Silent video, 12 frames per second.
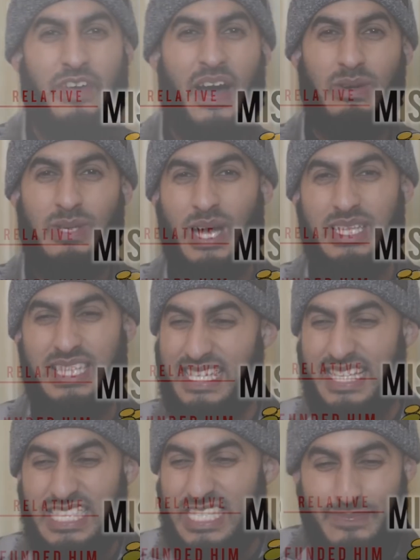found out that
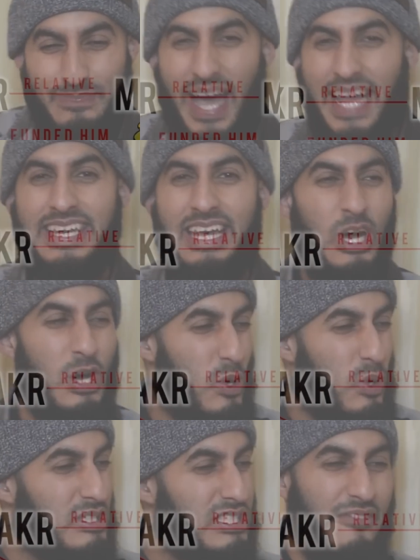this man
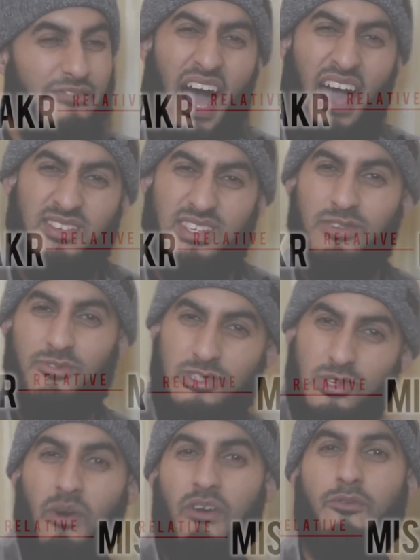who survives as a
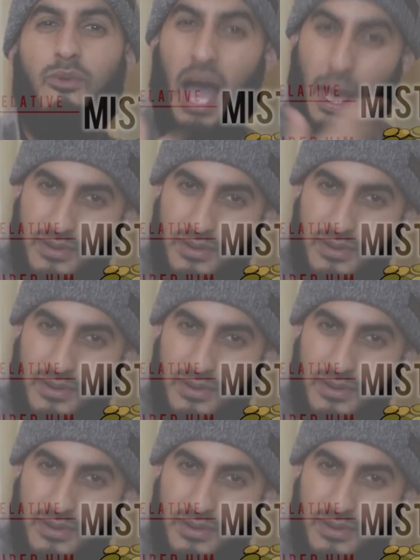result of what I